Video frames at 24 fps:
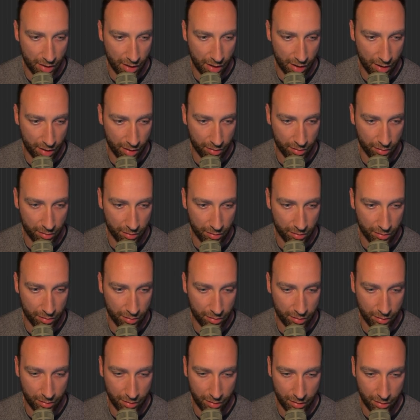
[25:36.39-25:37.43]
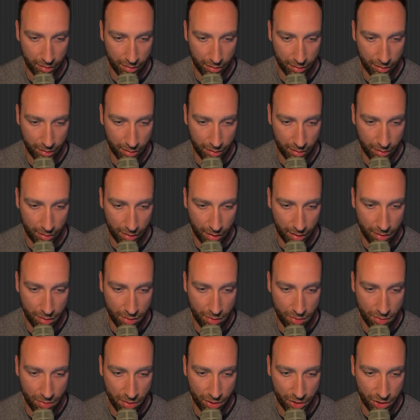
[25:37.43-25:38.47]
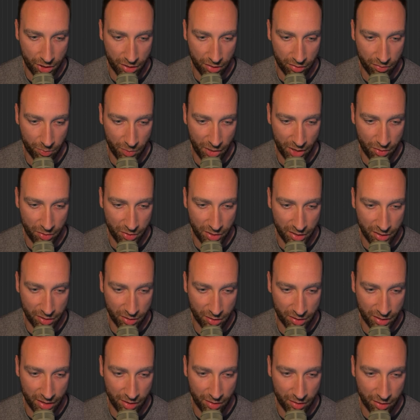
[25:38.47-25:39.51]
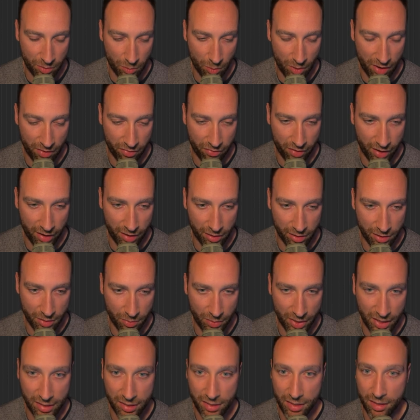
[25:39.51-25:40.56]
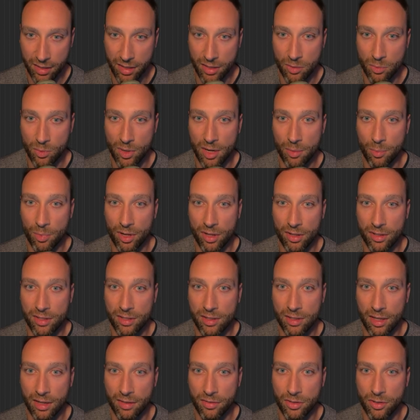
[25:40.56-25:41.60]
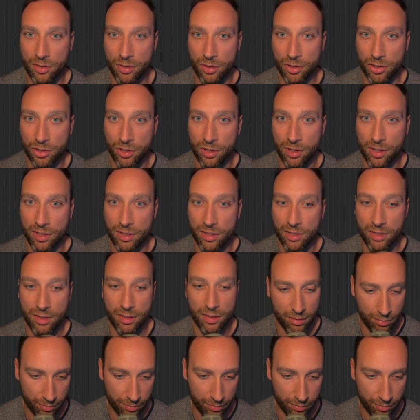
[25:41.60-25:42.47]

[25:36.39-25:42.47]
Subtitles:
I know I should have bounced these all down as WAV files and mixed it this way, but life's too short.